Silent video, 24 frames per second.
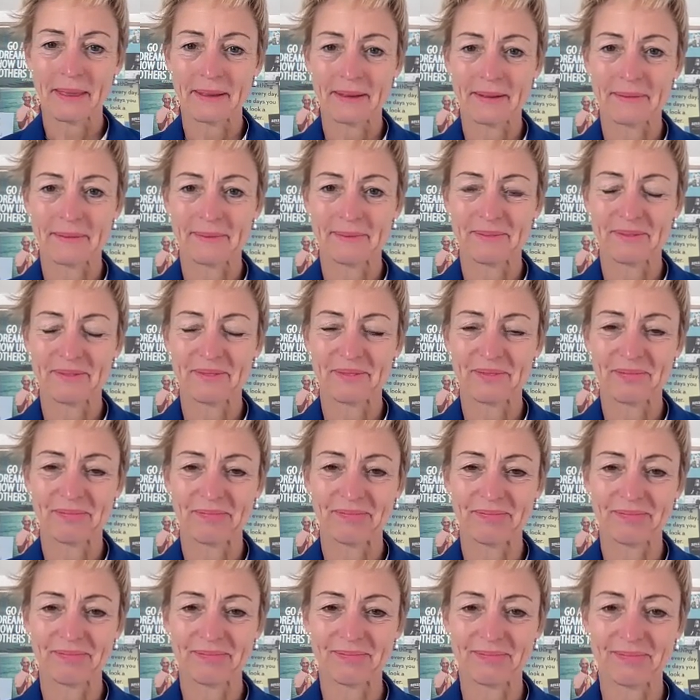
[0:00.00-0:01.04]

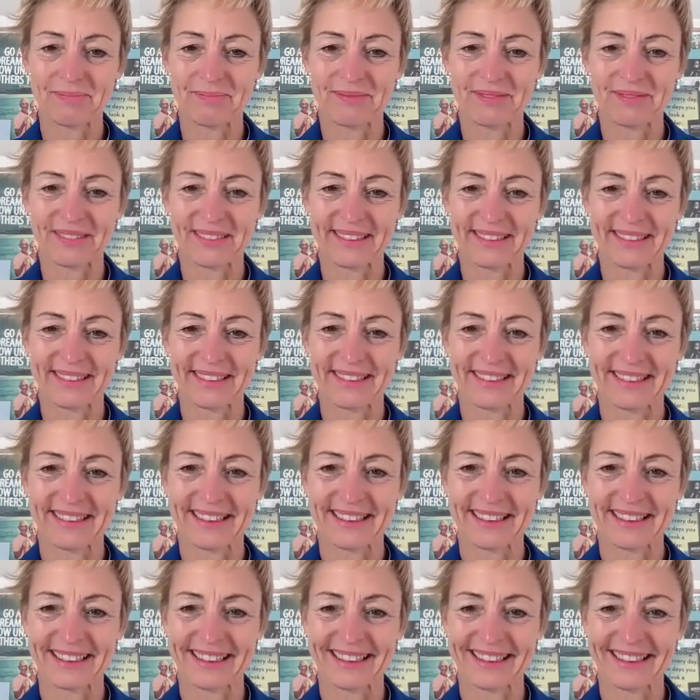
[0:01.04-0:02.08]

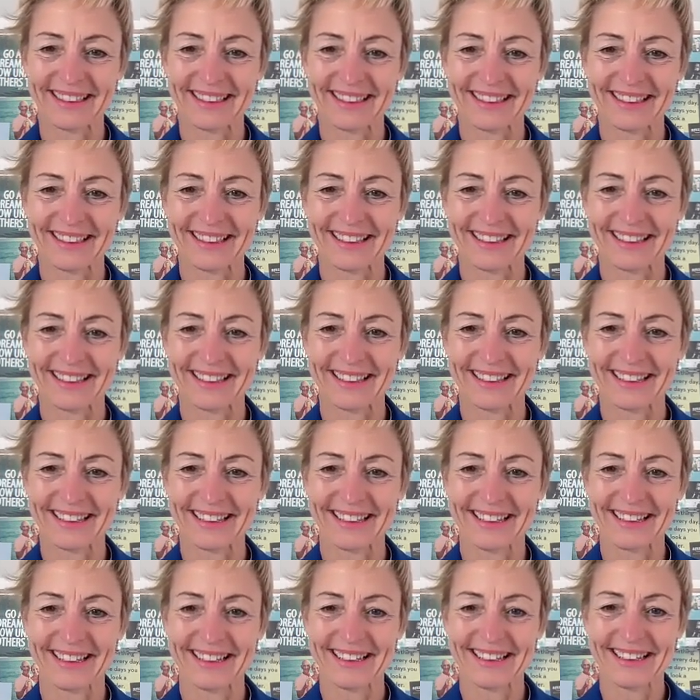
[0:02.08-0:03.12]

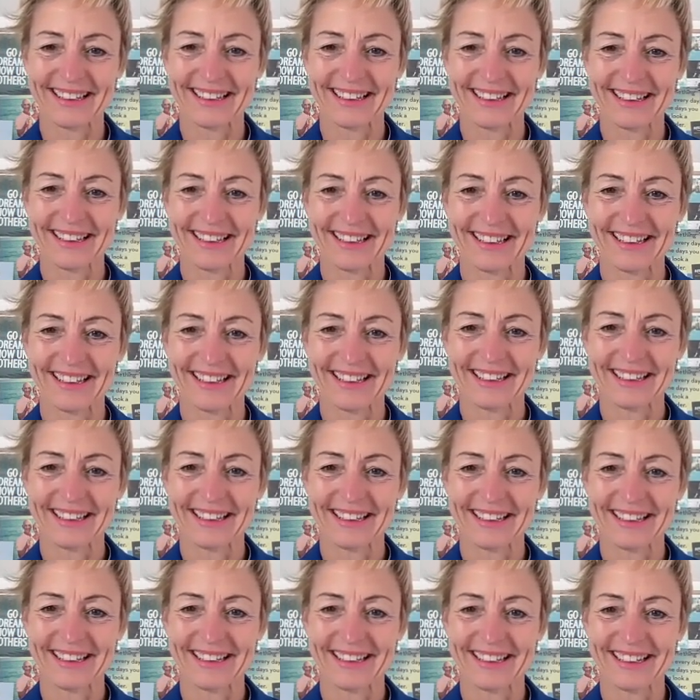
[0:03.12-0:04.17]

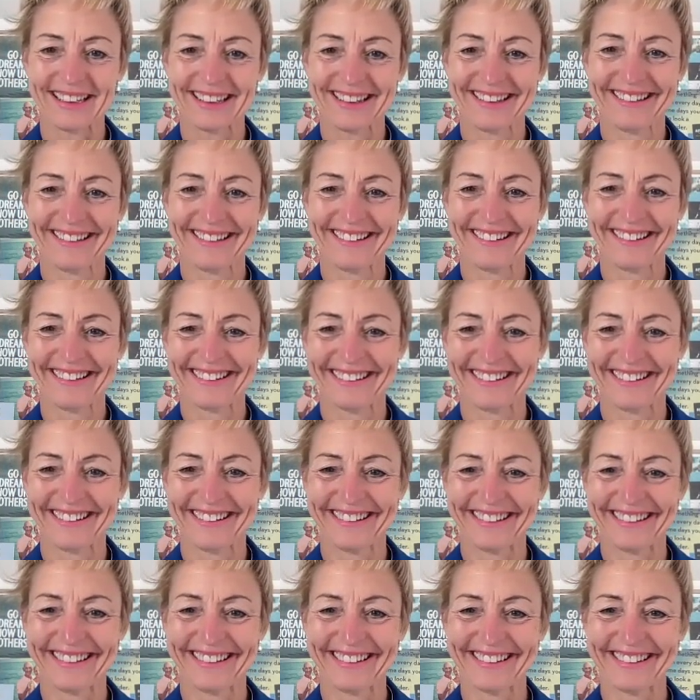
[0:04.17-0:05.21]

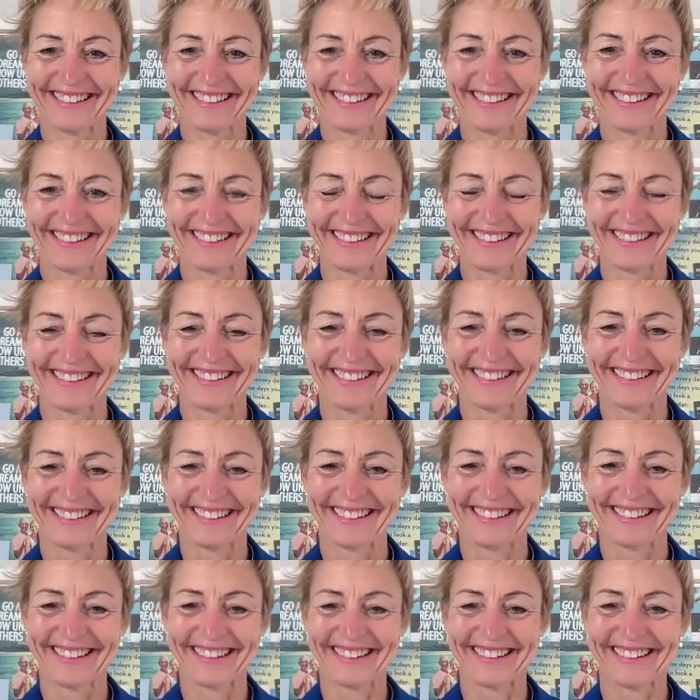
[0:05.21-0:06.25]

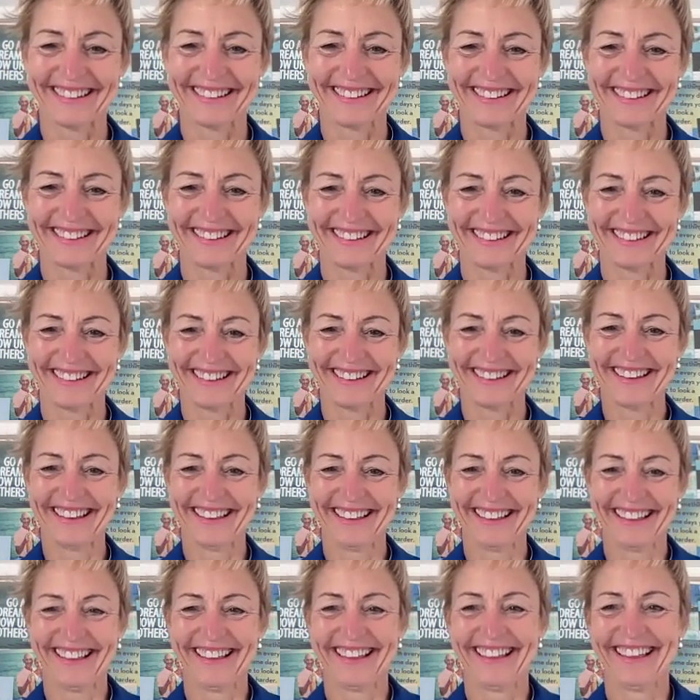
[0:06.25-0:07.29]

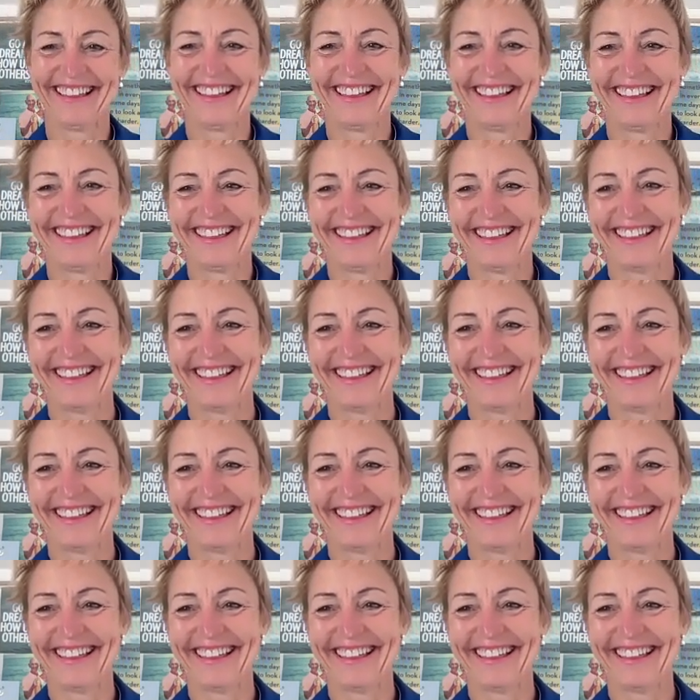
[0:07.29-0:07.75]
[no speech]